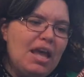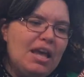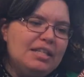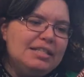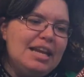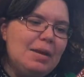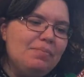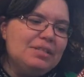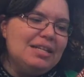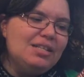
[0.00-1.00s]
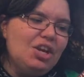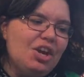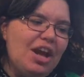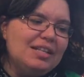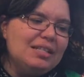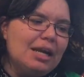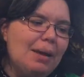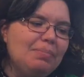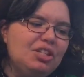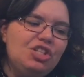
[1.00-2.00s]
instead he presents her as an
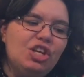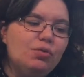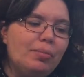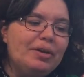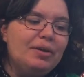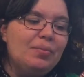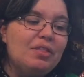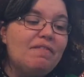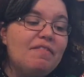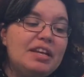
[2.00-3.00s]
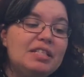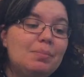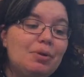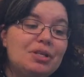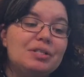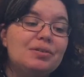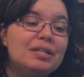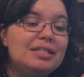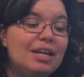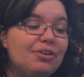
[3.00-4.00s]
accomplished young woman with a fierce personal
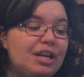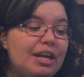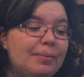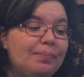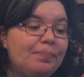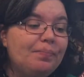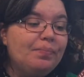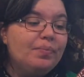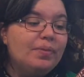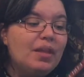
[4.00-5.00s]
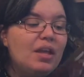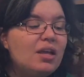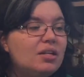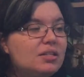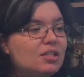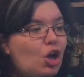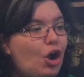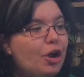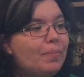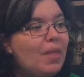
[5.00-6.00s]
integrity.
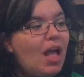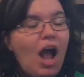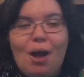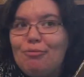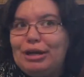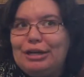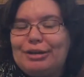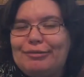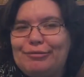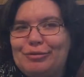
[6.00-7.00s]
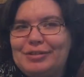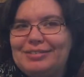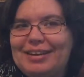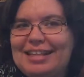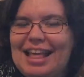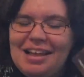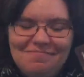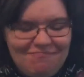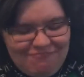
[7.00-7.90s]
So I'm really looking forward to reading that.